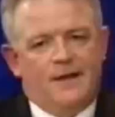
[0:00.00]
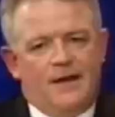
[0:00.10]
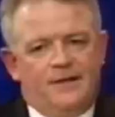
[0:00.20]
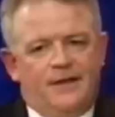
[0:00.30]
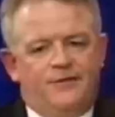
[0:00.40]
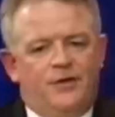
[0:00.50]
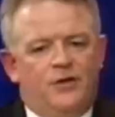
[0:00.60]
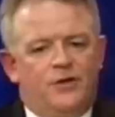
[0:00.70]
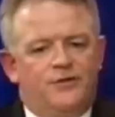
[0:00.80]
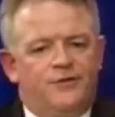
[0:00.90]
If
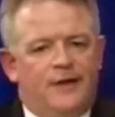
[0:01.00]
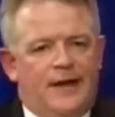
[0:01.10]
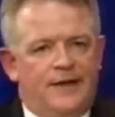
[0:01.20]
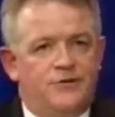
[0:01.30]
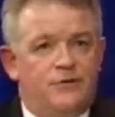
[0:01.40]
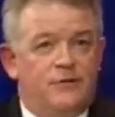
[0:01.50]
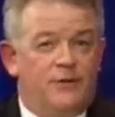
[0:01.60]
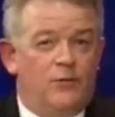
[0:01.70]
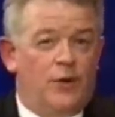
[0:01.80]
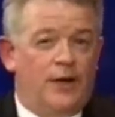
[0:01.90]

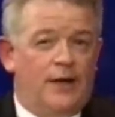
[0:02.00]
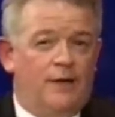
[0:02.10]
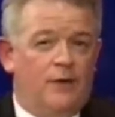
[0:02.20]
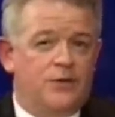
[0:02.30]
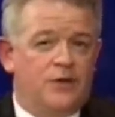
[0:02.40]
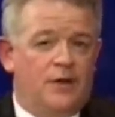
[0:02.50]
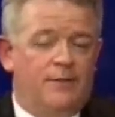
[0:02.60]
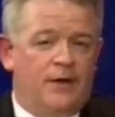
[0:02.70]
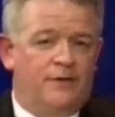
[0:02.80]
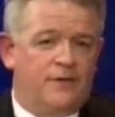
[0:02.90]
one area which I could
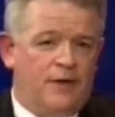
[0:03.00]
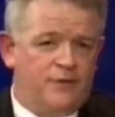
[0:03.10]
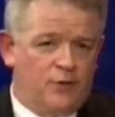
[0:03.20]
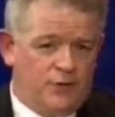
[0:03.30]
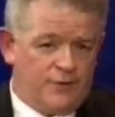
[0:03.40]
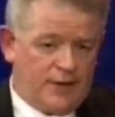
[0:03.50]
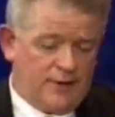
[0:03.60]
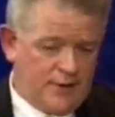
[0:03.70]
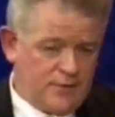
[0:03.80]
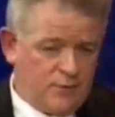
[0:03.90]
have it
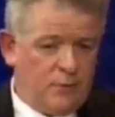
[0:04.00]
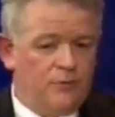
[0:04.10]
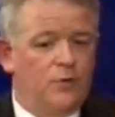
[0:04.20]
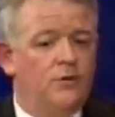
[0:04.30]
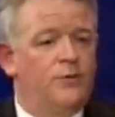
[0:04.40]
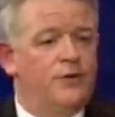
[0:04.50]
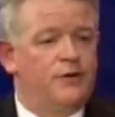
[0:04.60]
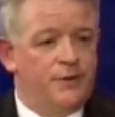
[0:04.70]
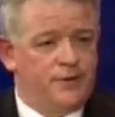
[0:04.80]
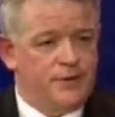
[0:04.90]
as well,
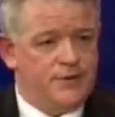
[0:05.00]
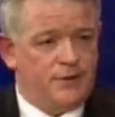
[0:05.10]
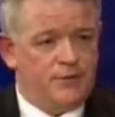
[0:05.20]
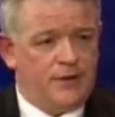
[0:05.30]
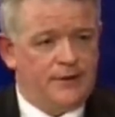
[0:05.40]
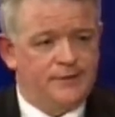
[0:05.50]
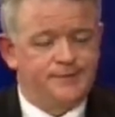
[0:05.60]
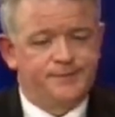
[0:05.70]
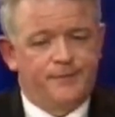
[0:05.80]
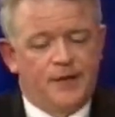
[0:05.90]
right?
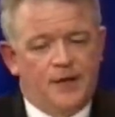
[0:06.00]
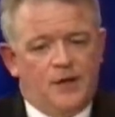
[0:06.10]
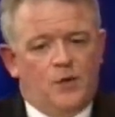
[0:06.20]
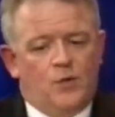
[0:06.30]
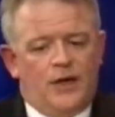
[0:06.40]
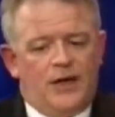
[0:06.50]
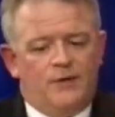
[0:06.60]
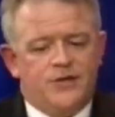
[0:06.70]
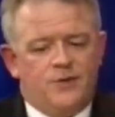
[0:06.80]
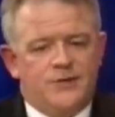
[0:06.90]
One area I
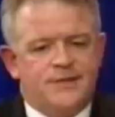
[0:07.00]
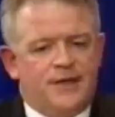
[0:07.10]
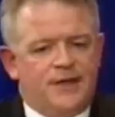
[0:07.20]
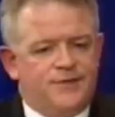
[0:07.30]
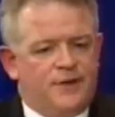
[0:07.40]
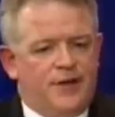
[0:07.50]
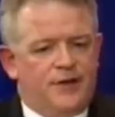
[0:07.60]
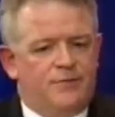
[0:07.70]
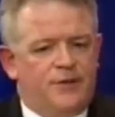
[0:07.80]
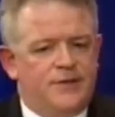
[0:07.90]
say is
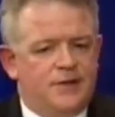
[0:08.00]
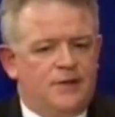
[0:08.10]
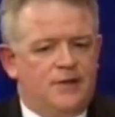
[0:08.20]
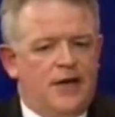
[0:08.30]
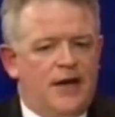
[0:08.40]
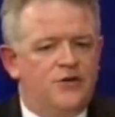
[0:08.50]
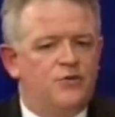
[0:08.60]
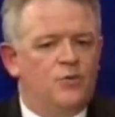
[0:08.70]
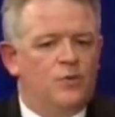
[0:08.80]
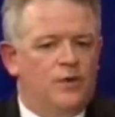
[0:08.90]

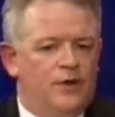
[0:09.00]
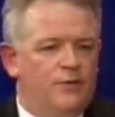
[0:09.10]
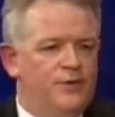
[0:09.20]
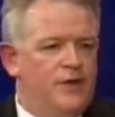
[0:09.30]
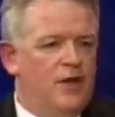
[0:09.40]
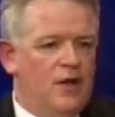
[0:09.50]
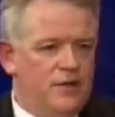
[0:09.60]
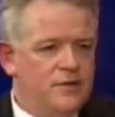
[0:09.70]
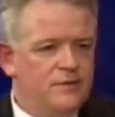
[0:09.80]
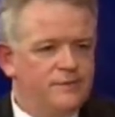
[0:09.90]
working with the
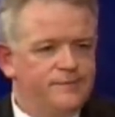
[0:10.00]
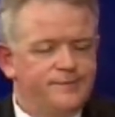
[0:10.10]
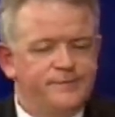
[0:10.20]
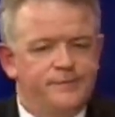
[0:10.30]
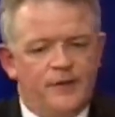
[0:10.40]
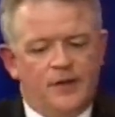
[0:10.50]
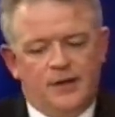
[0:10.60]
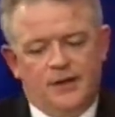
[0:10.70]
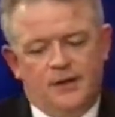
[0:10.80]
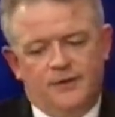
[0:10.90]
arts.
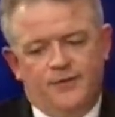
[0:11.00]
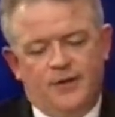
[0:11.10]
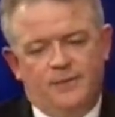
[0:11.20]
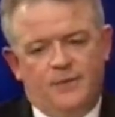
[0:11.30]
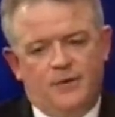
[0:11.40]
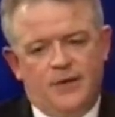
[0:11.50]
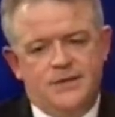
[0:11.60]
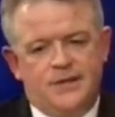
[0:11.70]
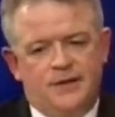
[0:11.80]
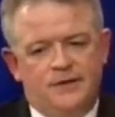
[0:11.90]
Philip Morris
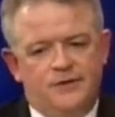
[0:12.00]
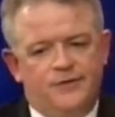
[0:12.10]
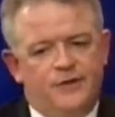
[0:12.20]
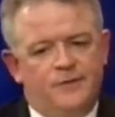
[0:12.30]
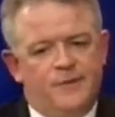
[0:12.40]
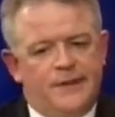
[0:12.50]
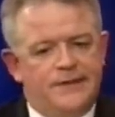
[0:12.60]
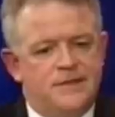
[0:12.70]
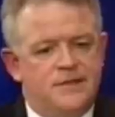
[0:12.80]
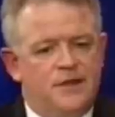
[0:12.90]
here in the Philippines
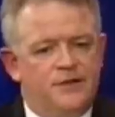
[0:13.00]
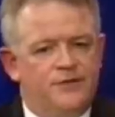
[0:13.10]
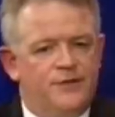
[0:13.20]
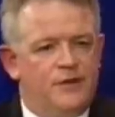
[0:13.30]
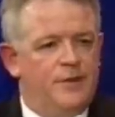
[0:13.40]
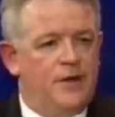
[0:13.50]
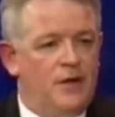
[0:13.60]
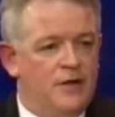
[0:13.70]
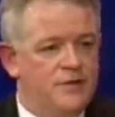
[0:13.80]
has done the Philippine art